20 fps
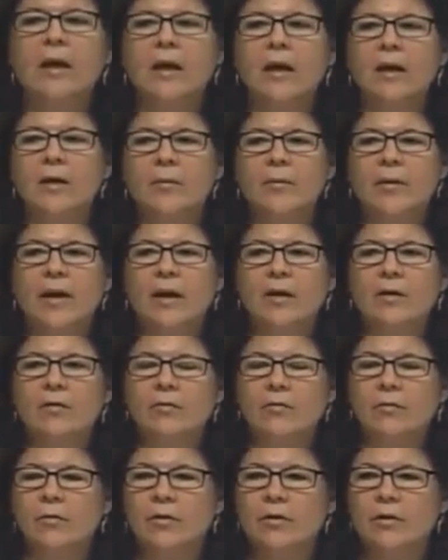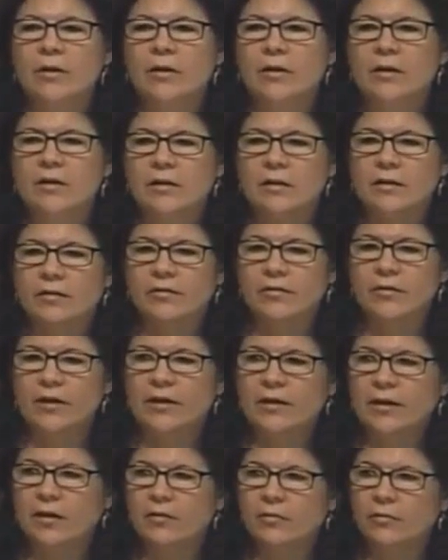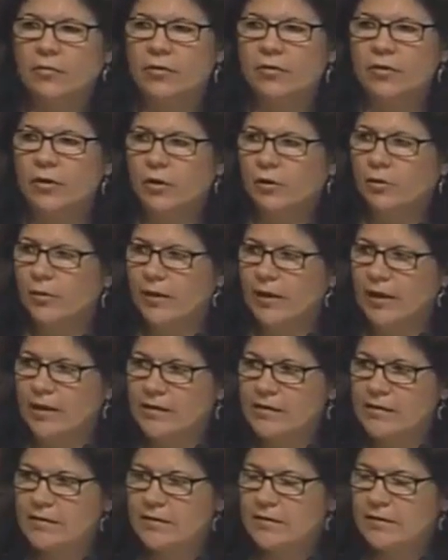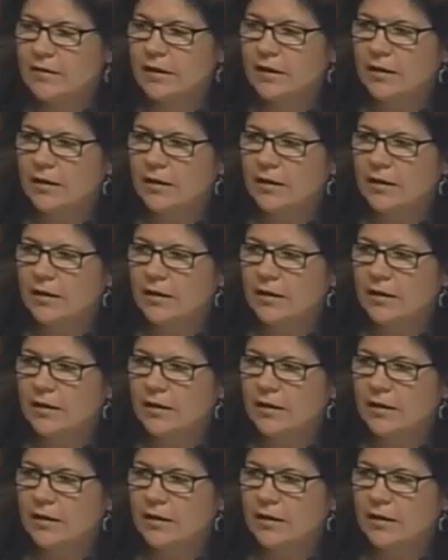State California OES,